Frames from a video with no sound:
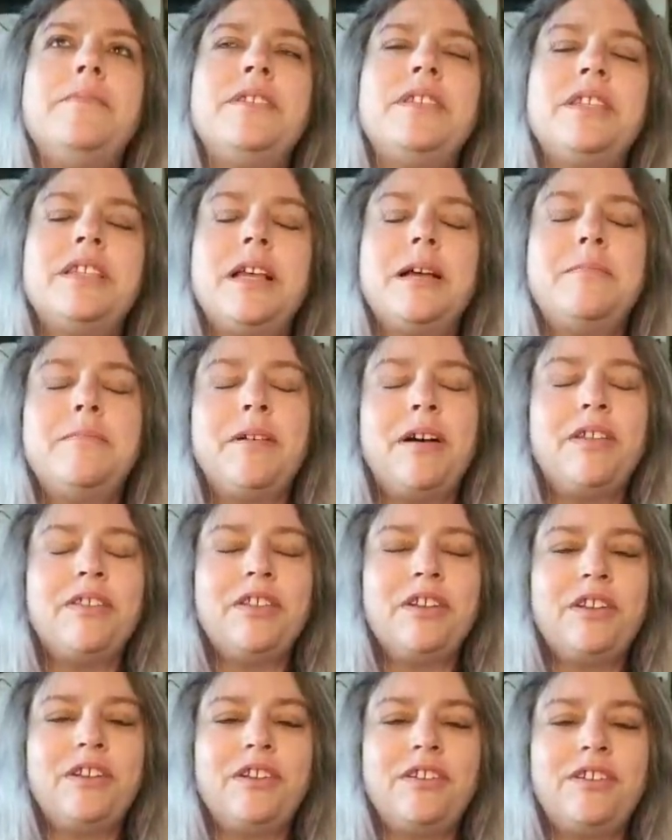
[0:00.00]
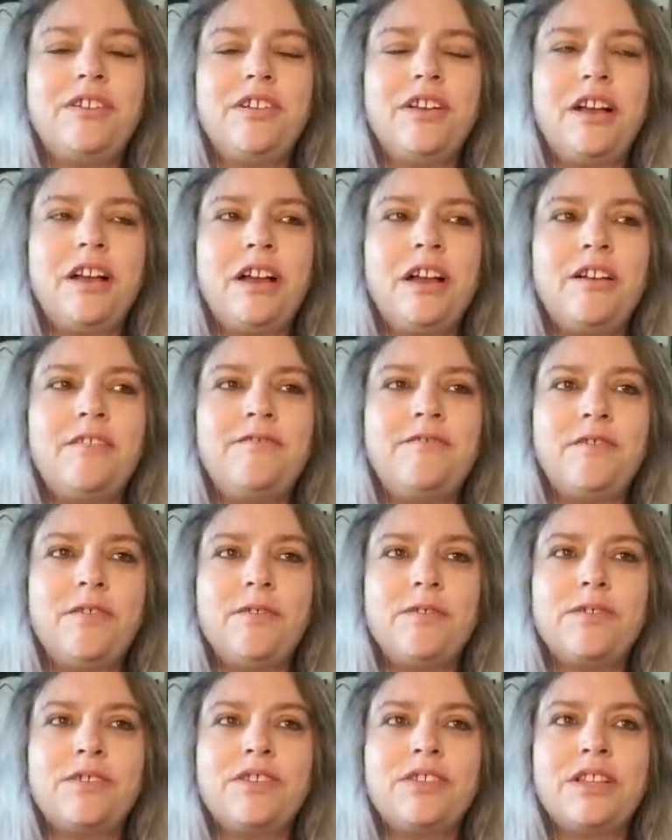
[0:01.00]
Some other
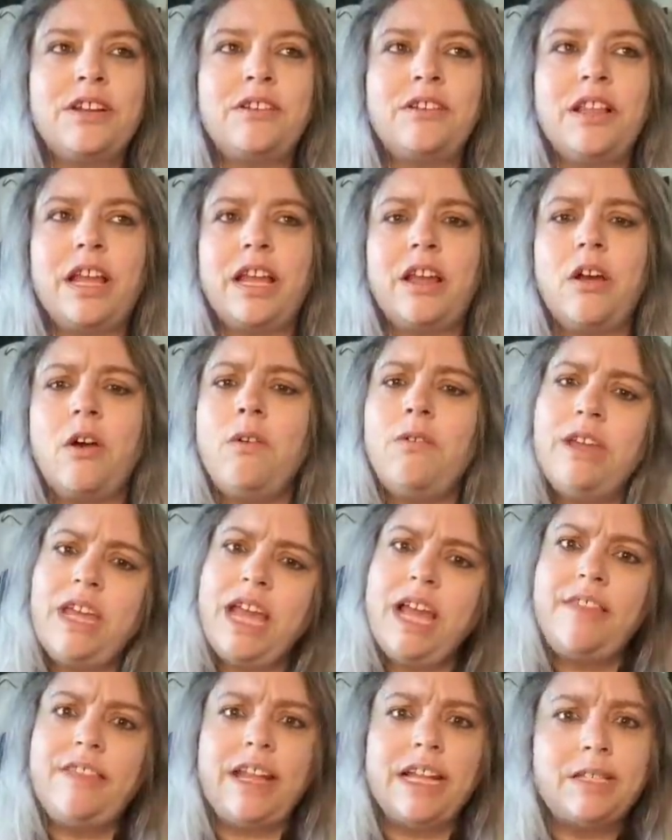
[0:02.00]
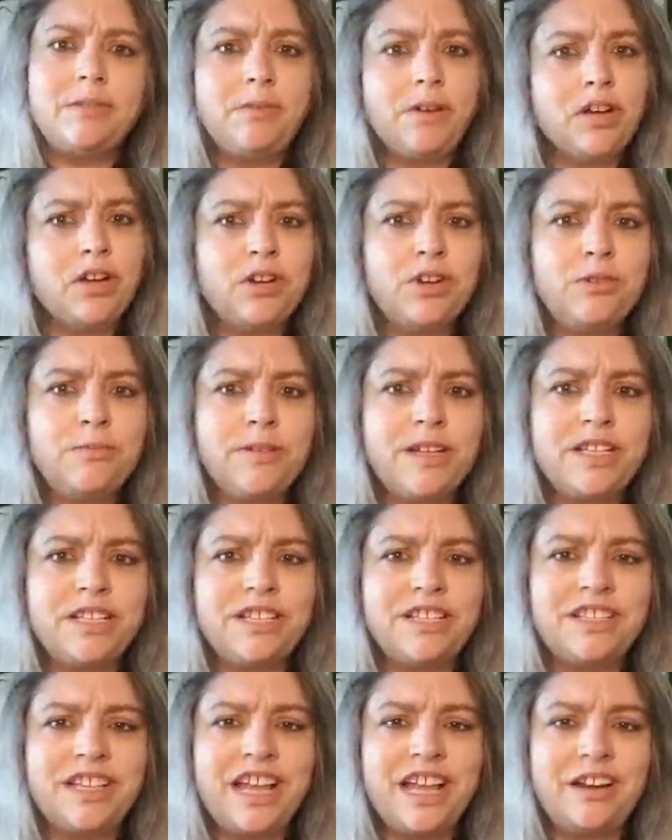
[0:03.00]
folks, they're like, oh yeah, that's where
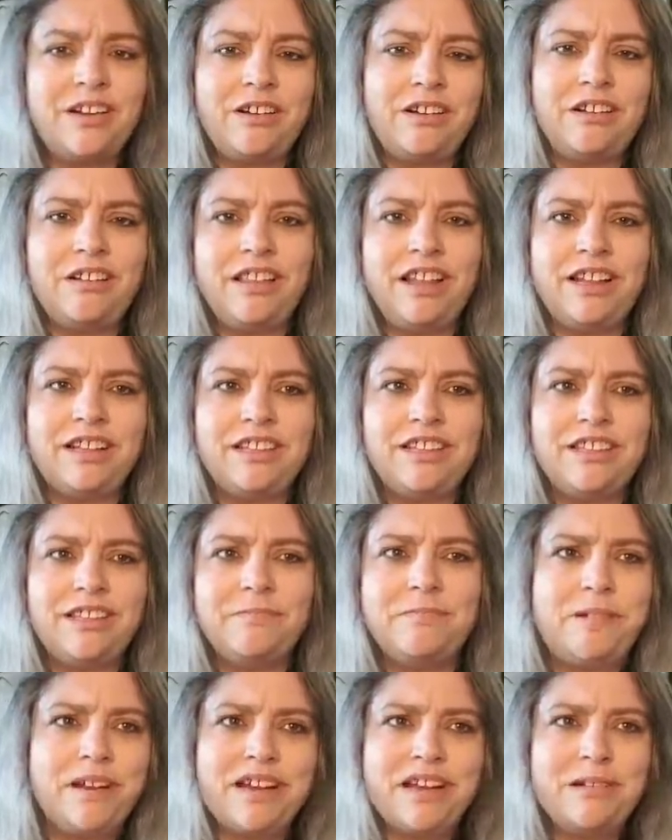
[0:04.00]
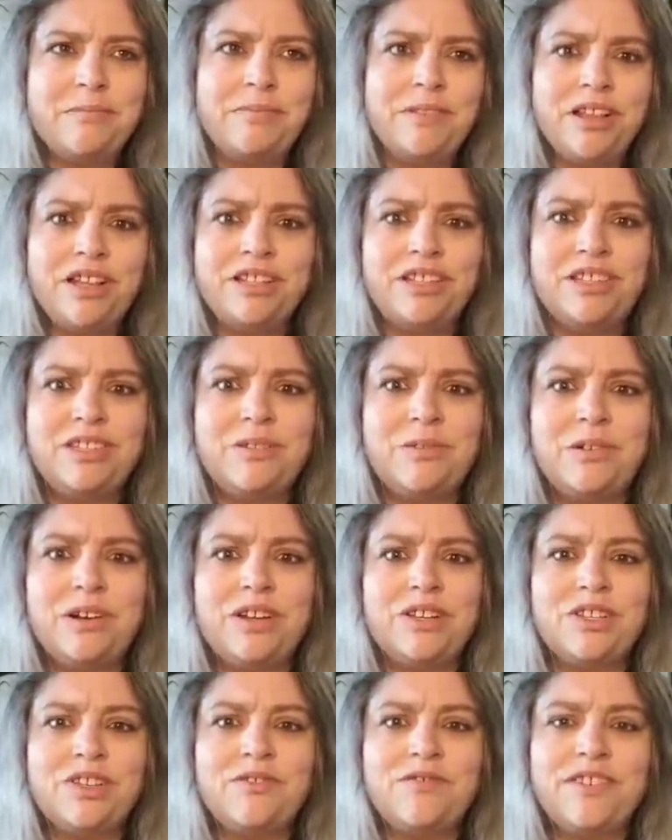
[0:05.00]
Kuma's is at, or that's the Bucket of Blood
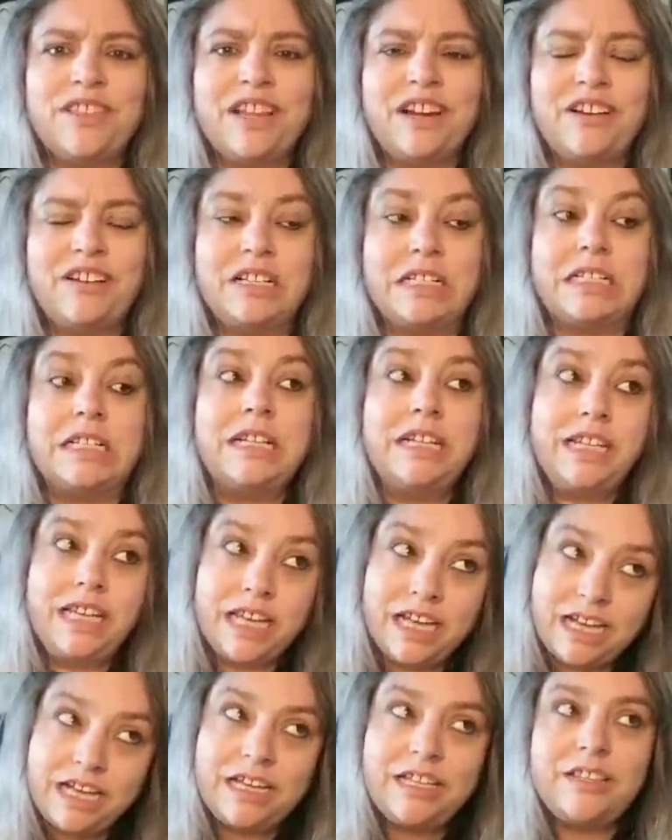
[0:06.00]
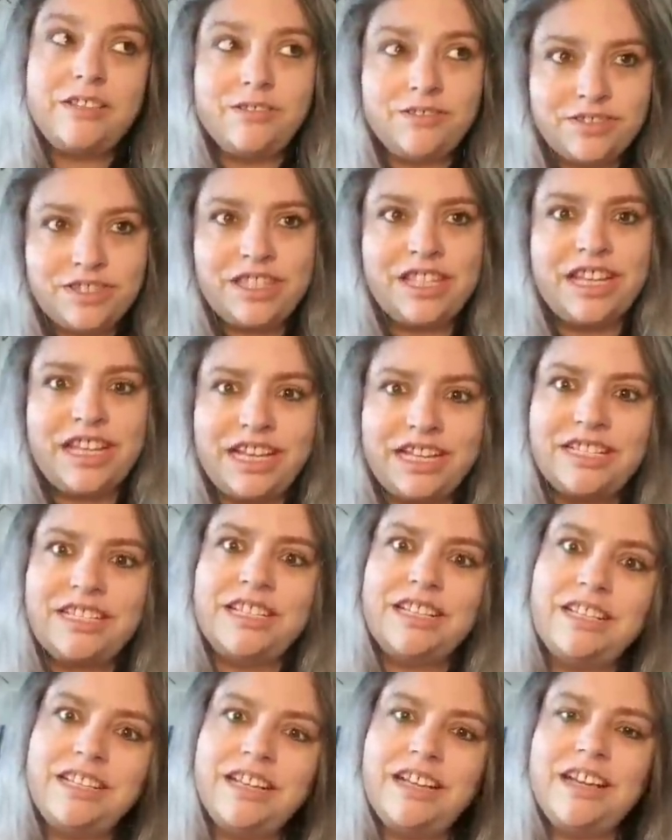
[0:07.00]
store is over there. It's like, yeah, those
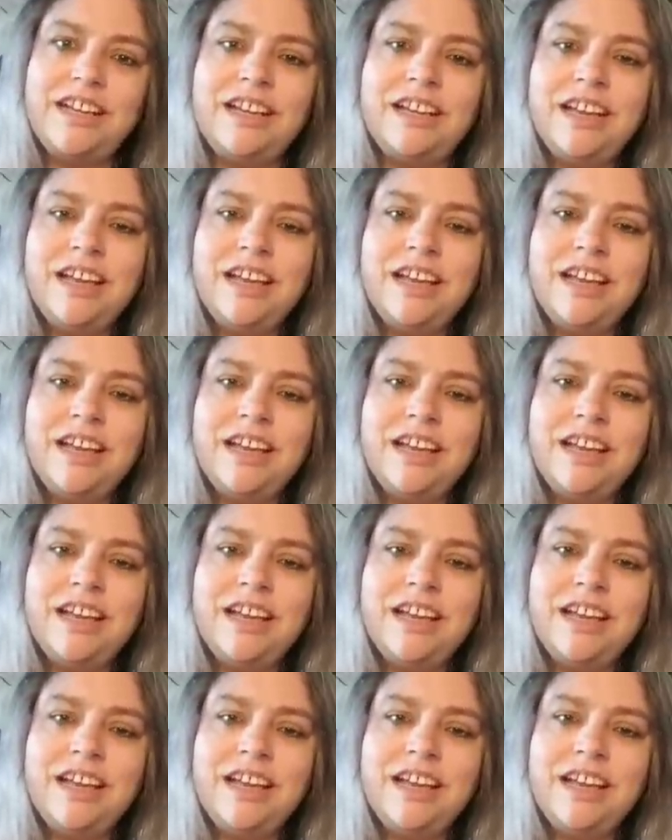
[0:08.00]
things. And